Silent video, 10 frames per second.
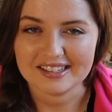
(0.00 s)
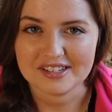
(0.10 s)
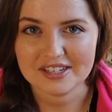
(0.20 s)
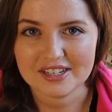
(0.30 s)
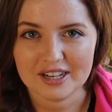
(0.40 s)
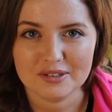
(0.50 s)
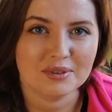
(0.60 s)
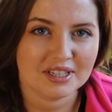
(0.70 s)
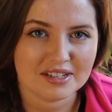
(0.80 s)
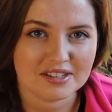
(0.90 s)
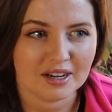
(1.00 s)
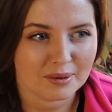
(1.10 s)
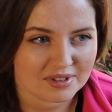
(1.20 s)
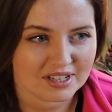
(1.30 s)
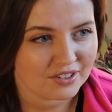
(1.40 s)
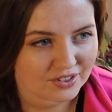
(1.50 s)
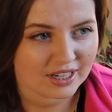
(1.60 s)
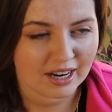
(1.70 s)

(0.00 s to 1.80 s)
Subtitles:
detailed with this. I was literally